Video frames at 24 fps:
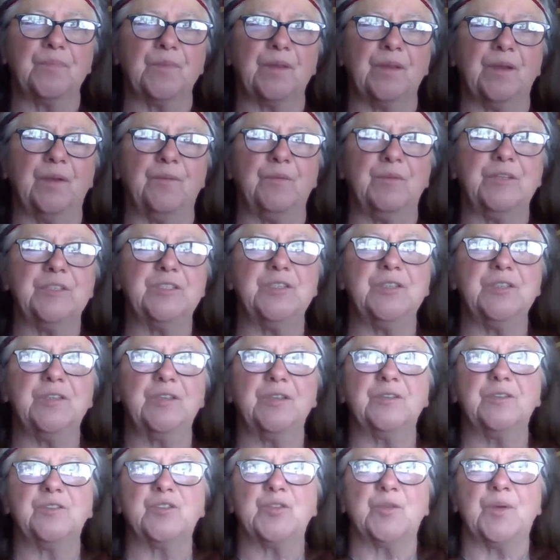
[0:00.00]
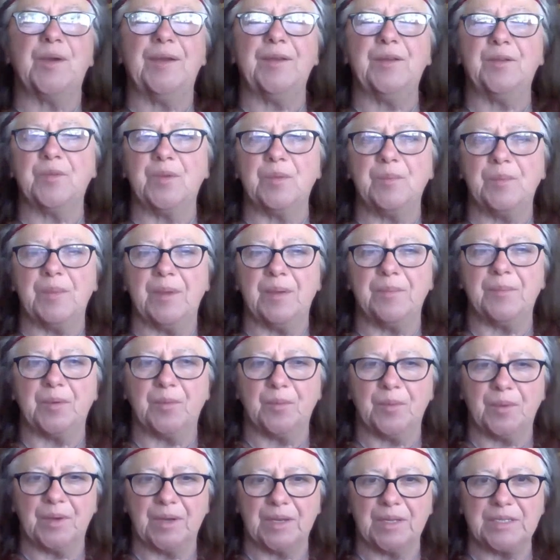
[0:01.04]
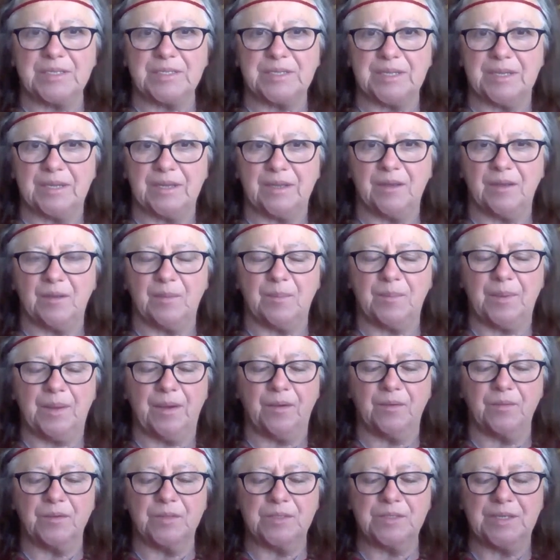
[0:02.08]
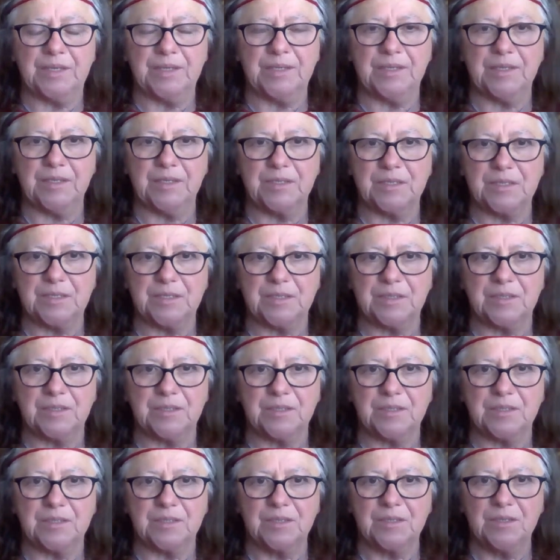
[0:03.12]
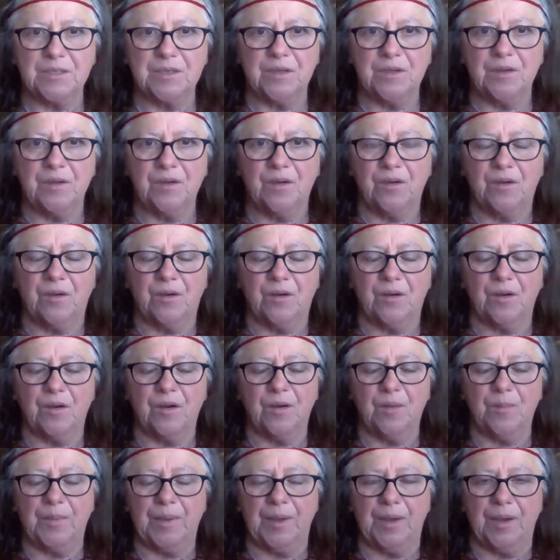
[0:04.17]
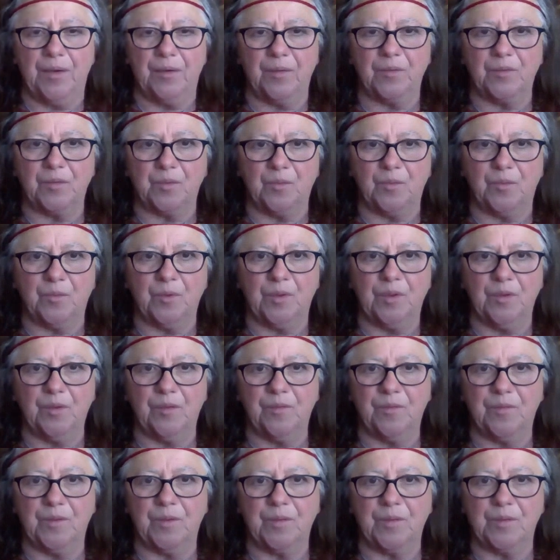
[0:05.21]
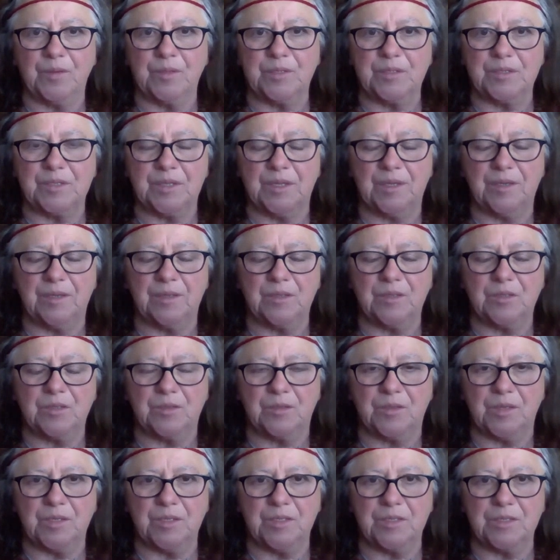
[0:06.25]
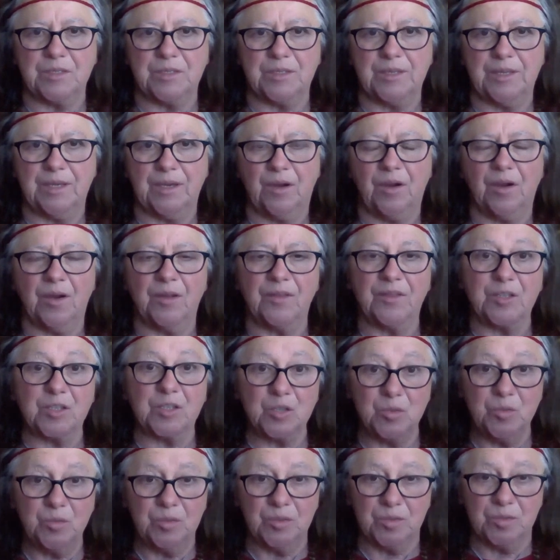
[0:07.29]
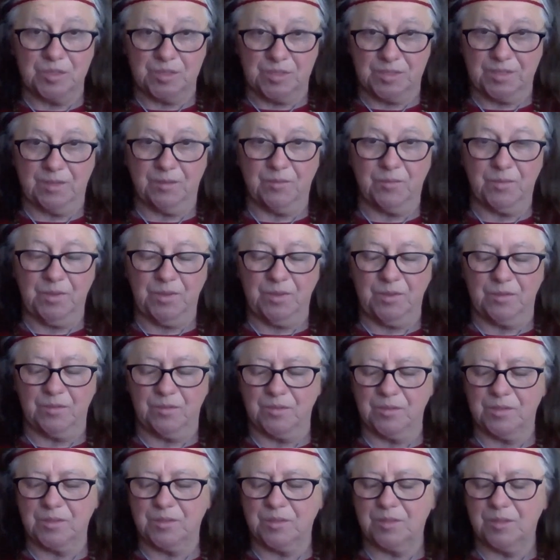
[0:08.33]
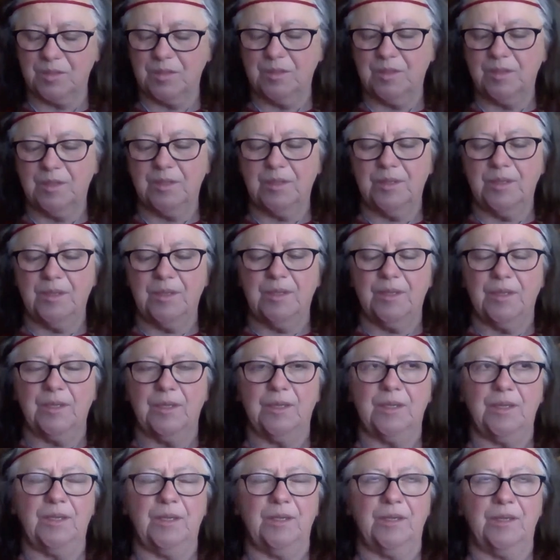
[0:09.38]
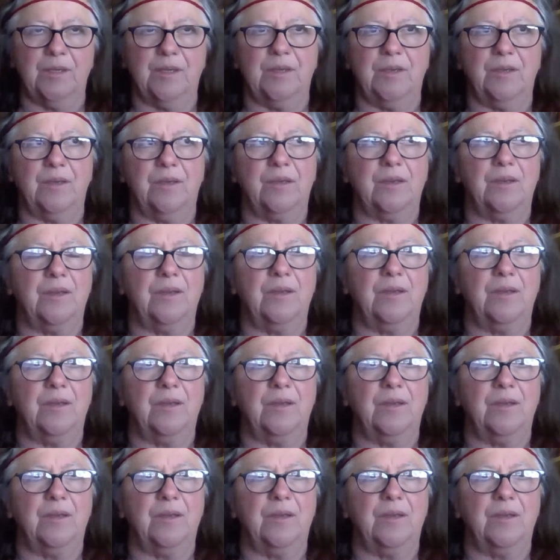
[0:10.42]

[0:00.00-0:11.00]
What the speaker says: I want you to try to remember what I said about psychic skills are about will, focus, and choice. They are the tools that we use. And